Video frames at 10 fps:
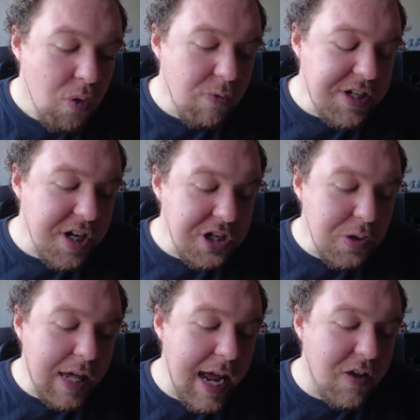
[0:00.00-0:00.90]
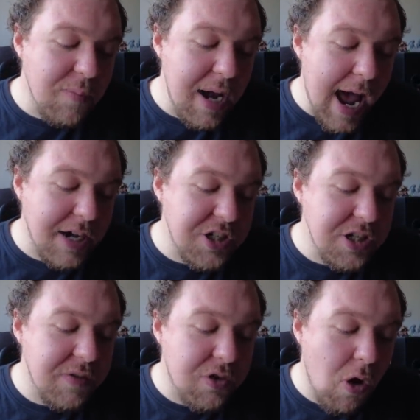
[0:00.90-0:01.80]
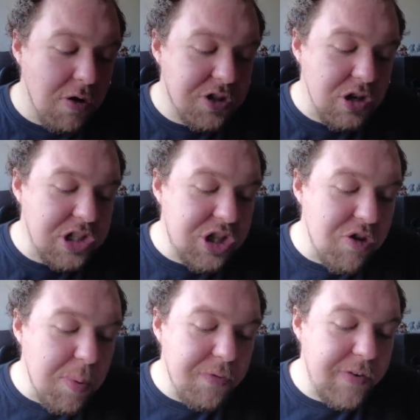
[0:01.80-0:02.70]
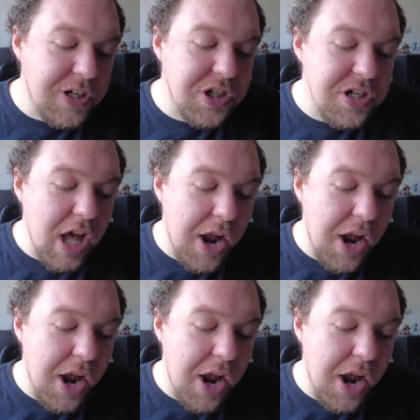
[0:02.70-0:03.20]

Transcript: Recent UK government actions have caused considerable frictions